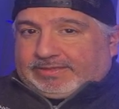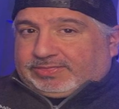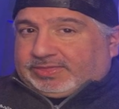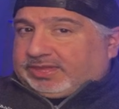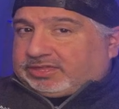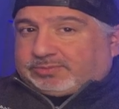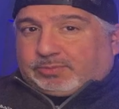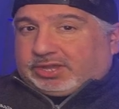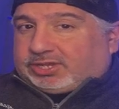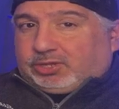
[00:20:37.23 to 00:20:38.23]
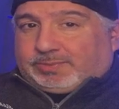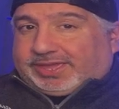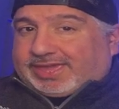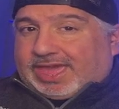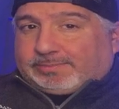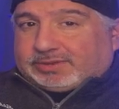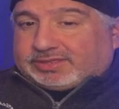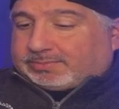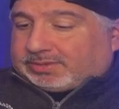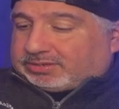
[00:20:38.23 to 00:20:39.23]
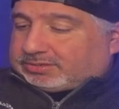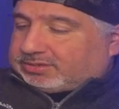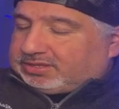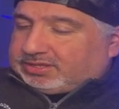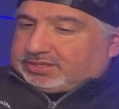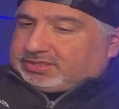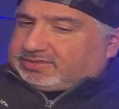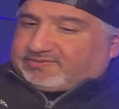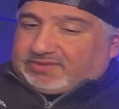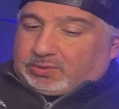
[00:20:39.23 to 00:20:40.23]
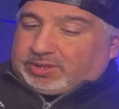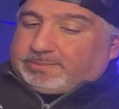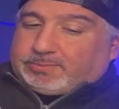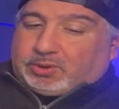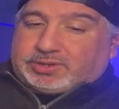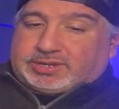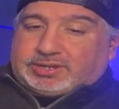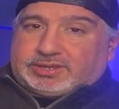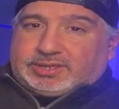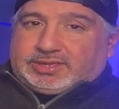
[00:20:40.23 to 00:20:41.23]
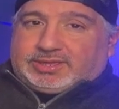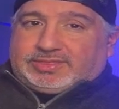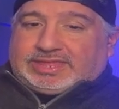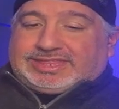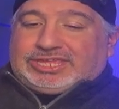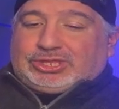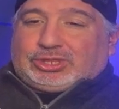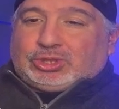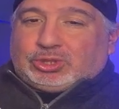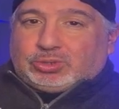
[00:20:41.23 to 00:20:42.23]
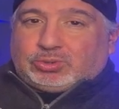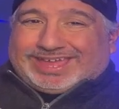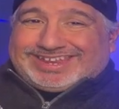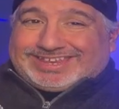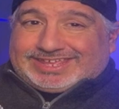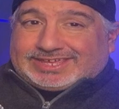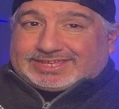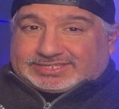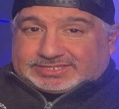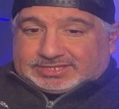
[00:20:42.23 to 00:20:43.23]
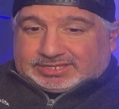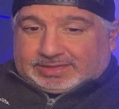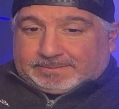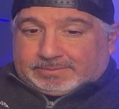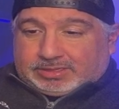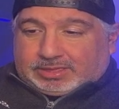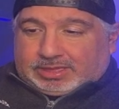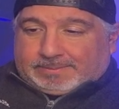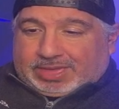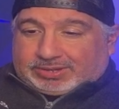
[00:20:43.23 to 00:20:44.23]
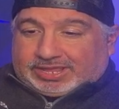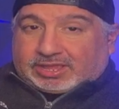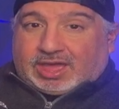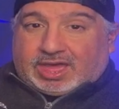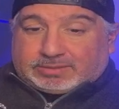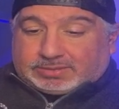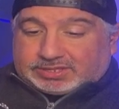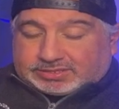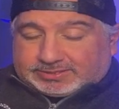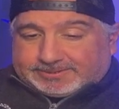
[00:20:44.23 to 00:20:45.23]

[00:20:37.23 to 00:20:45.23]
things brought to you by capitalism, and it's very important that these new ideas about economies